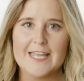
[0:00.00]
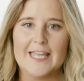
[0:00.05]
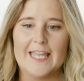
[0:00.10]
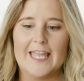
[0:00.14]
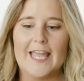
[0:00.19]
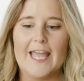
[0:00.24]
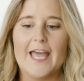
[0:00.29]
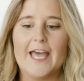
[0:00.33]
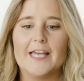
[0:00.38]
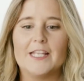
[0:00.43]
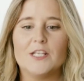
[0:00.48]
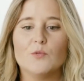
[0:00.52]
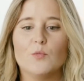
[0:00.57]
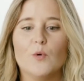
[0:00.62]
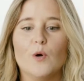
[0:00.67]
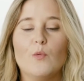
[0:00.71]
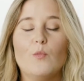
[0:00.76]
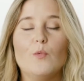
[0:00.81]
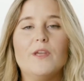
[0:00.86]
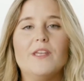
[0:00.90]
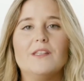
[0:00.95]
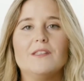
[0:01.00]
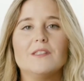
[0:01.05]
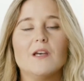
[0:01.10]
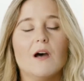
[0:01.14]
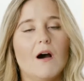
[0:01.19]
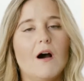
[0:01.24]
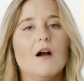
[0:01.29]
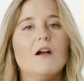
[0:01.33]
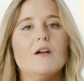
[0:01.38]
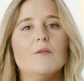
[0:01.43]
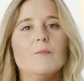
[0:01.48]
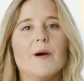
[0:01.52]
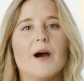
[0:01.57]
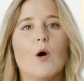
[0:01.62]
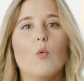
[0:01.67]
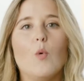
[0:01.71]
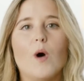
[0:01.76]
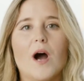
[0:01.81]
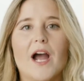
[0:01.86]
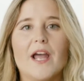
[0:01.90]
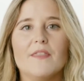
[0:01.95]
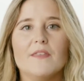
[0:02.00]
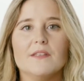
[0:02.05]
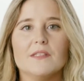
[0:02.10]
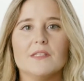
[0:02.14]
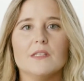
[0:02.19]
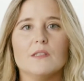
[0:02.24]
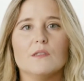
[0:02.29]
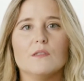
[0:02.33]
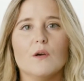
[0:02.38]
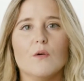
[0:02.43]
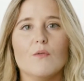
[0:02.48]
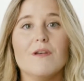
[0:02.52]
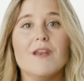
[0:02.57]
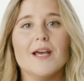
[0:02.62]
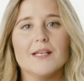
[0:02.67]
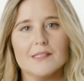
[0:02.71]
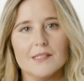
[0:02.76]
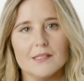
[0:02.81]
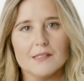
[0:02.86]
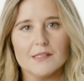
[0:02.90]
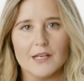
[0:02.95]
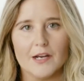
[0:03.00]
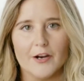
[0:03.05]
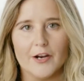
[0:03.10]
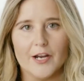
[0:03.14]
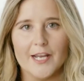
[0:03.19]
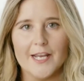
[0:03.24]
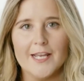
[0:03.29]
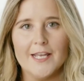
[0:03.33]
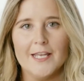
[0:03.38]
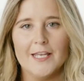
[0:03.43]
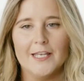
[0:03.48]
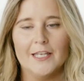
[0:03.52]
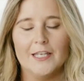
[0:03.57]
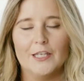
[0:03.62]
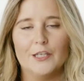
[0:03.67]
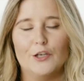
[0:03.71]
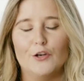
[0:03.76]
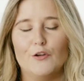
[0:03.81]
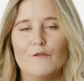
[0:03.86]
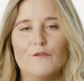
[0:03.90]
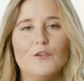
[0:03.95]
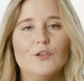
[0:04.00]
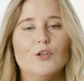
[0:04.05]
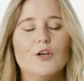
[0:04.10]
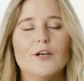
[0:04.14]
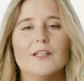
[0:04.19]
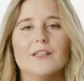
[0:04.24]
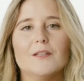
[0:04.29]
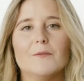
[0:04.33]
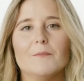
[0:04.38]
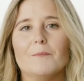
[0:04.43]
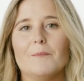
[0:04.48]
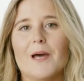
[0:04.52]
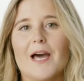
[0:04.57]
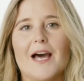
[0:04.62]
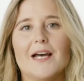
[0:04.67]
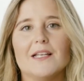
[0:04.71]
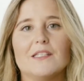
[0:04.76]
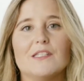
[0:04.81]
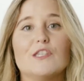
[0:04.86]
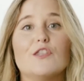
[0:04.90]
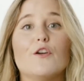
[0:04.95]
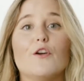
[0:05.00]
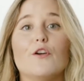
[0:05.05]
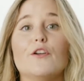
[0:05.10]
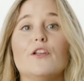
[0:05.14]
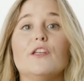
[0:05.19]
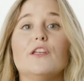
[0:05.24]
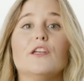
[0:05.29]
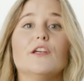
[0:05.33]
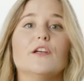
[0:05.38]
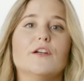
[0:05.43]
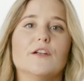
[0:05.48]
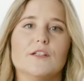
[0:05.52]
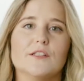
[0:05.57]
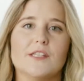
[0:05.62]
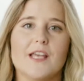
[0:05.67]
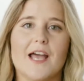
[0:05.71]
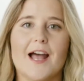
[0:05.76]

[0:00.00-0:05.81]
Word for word: And when we talk about why this is so necessary, you know, if you look at the past 30 years